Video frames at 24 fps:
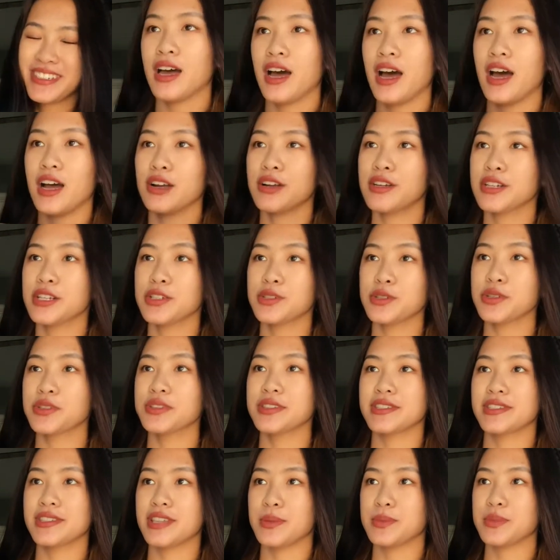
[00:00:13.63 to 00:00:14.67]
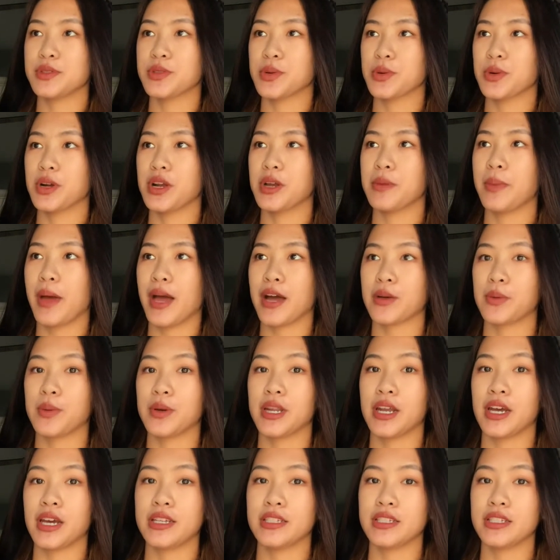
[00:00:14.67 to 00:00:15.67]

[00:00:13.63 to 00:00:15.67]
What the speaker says: I already told the same story back when I